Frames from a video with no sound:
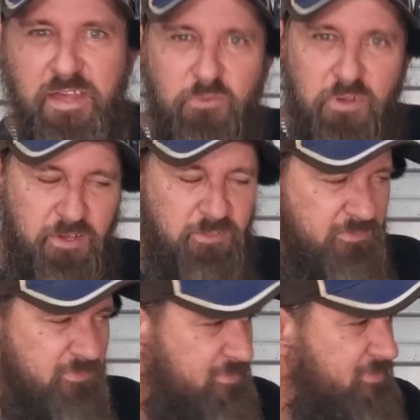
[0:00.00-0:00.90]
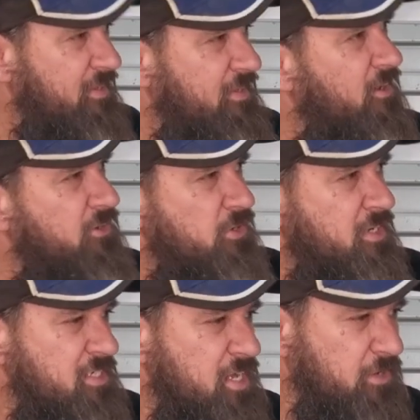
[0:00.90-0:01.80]
Well, I do
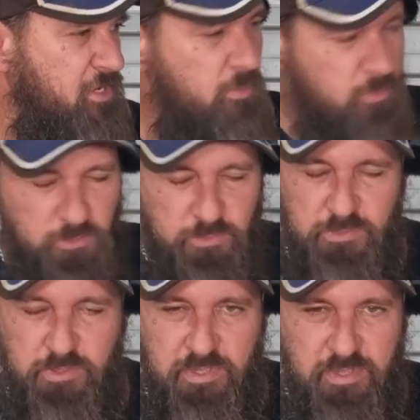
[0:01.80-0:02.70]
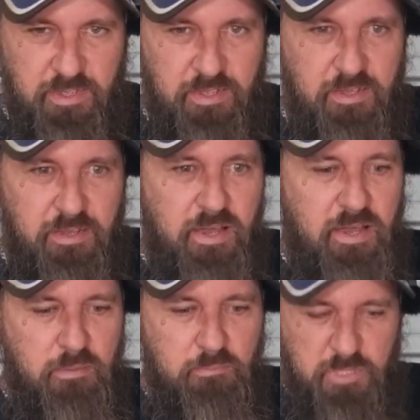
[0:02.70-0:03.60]
actually have a couple,
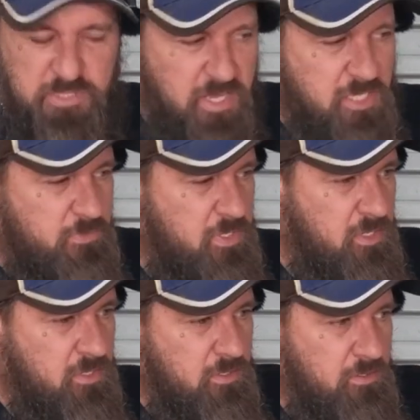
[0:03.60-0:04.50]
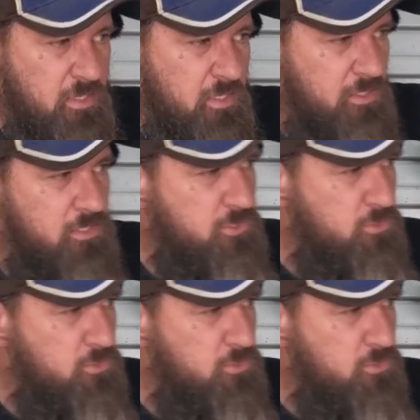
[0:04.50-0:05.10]
but today's video is